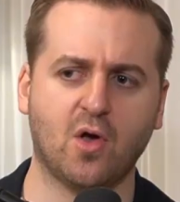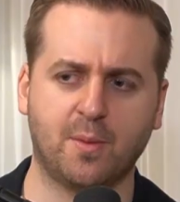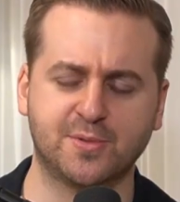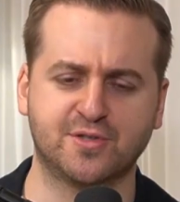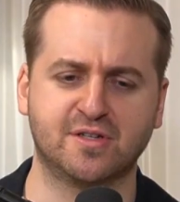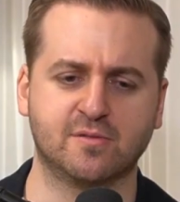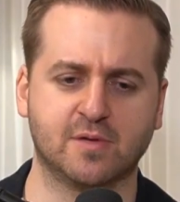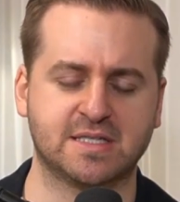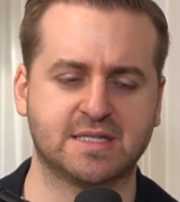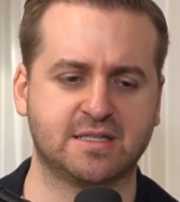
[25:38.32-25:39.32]
opportunity
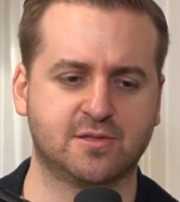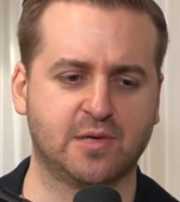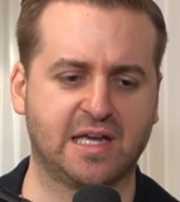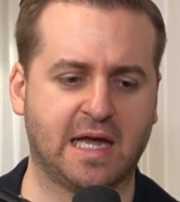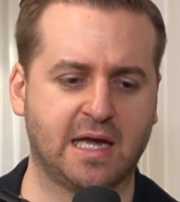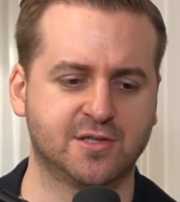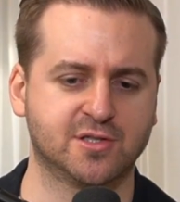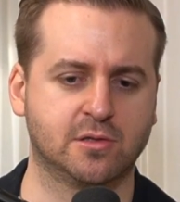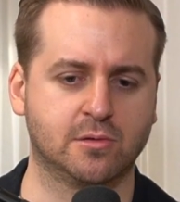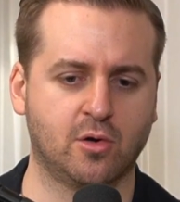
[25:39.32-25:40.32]
recently to engage a
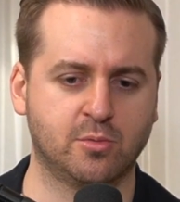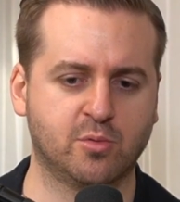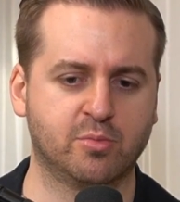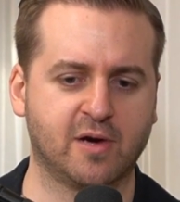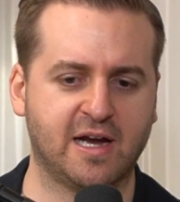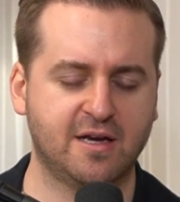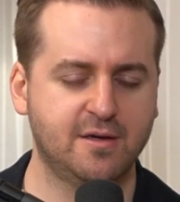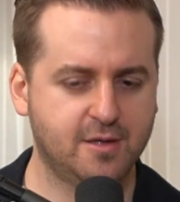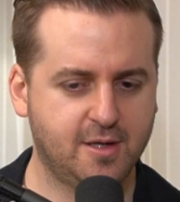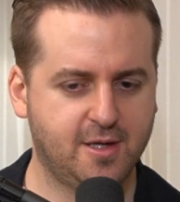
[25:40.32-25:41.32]
global
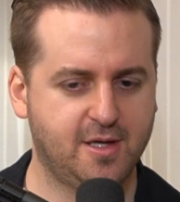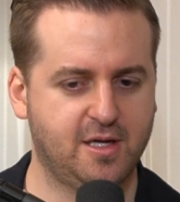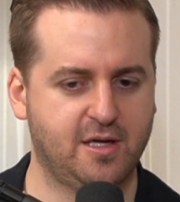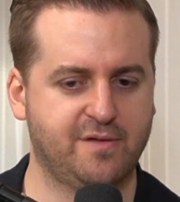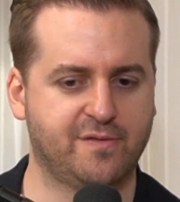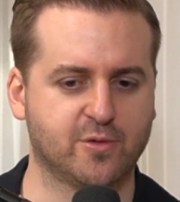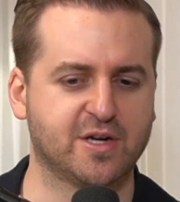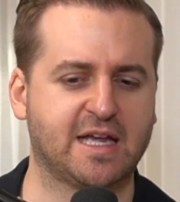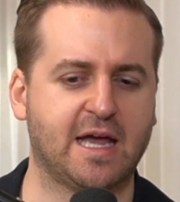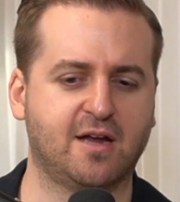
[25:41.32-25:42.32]
brand for an
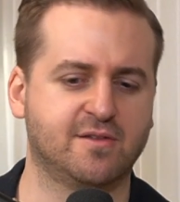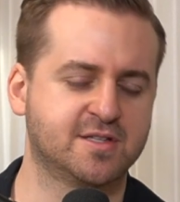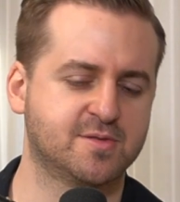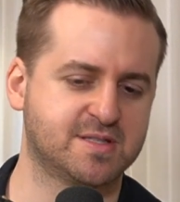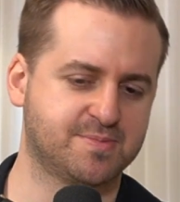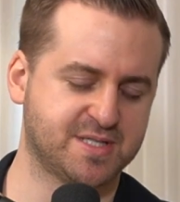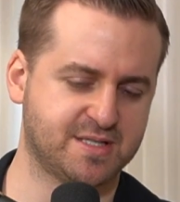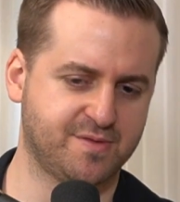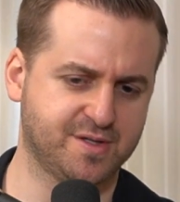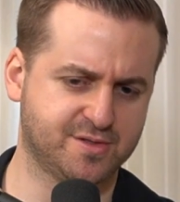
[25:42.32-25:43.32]
account. This was
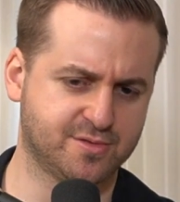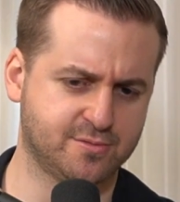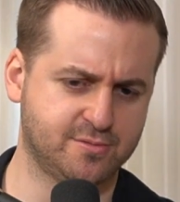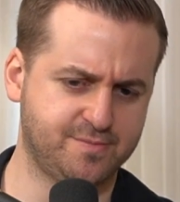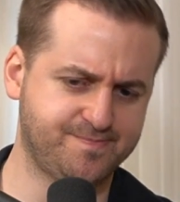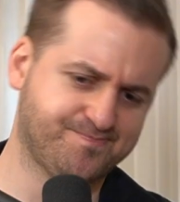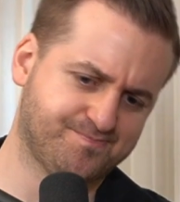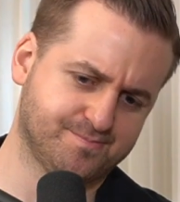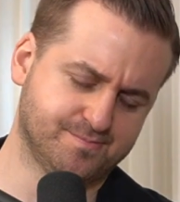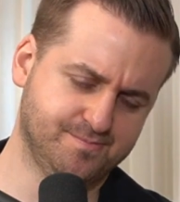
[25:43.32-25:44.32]
specific to,
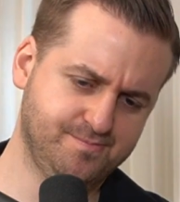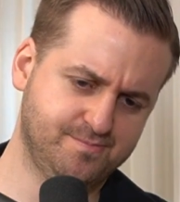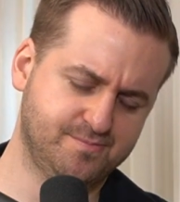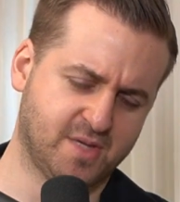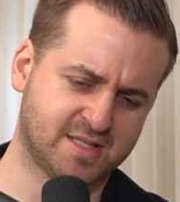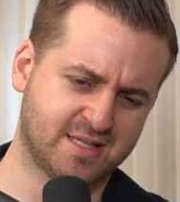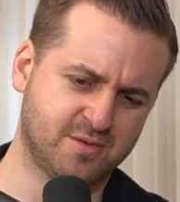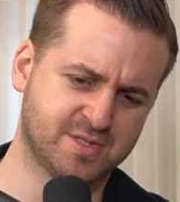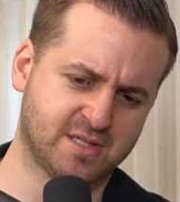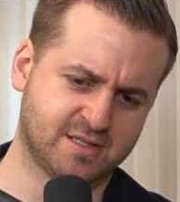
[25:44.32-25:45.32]
I'd say it
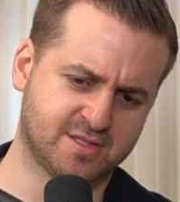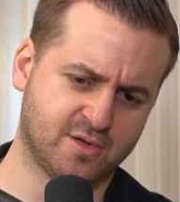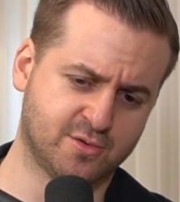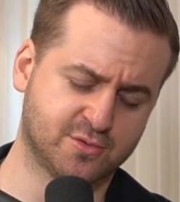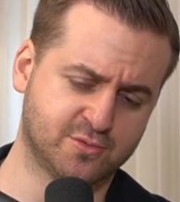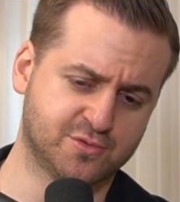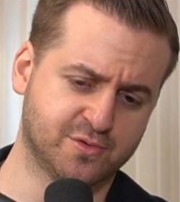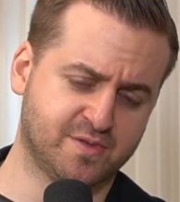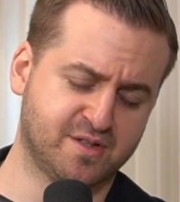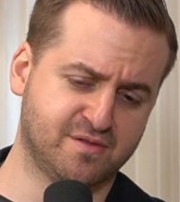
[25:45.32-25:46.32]
was like social
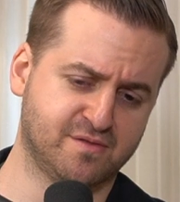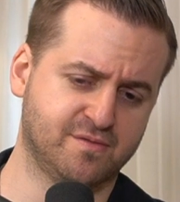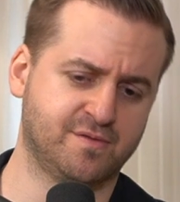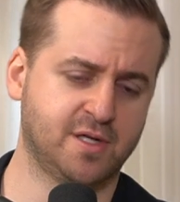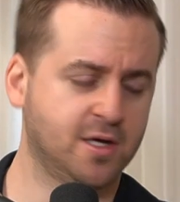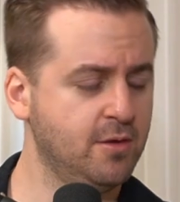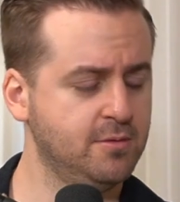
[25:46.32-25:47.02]
driven video.